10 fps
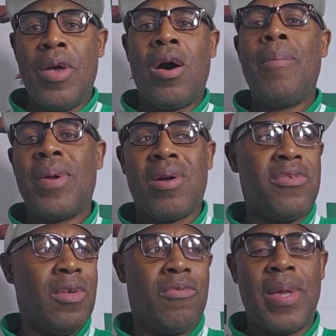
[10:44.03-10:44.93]
All
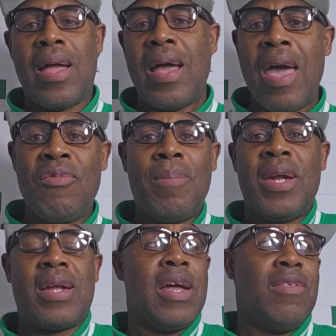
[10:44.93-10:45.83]
because you're speaking.
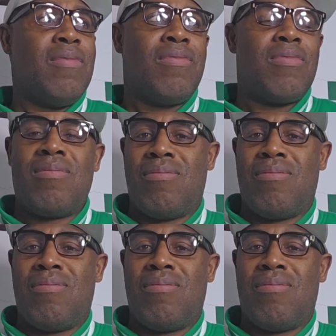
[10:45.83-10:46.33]
Everybody can